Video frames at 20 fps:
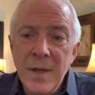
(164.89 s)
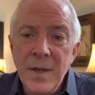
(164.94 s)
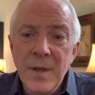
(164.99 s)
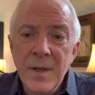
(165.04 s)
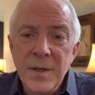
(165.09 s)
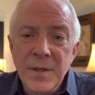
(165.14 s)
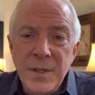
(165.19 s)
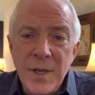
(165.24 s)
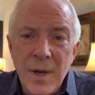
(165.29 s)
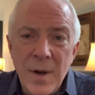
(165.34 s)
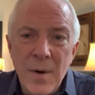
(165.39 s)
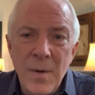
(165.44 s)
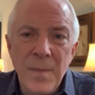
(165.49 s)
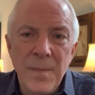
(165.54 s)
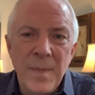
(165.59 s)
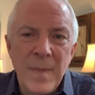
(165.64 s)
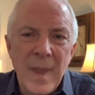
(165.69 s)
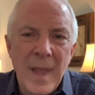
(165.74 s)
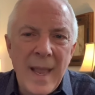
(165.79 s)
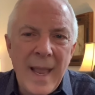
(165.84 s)
It's so because
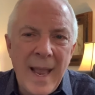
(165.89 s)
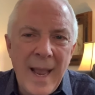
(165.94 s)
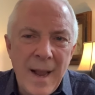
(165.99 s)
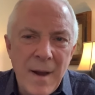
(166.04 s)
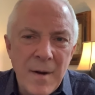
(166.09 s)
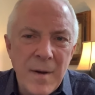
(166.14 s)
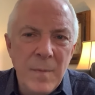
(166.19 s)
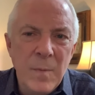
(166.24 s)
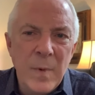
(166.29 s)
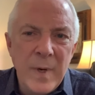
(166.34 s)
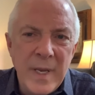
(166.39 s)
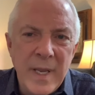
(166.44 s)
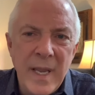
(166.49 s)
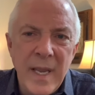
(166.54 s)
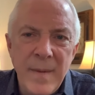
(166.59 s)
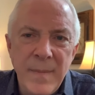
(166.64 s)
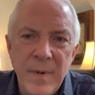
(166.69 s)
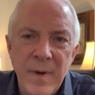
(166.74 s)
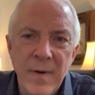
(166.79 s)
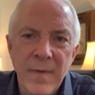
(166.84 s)
I'm baiting how can you. we
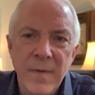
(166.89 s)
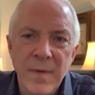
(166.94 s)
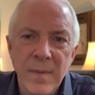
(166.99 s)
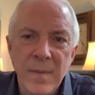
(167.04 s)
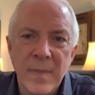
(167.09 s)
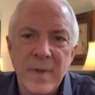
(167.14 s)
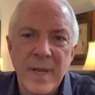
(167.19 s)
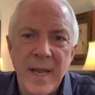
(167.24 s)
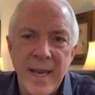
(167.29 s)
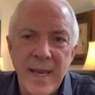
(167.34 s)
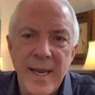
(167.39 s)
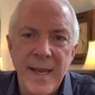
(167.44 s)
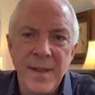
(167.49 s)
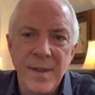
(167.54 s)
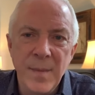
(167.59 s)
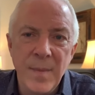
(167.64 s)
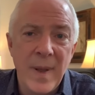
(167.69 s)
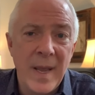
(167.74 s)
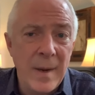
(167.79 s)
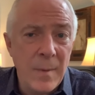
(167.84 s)
keep you from taking
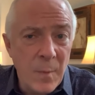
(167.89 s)
the bait?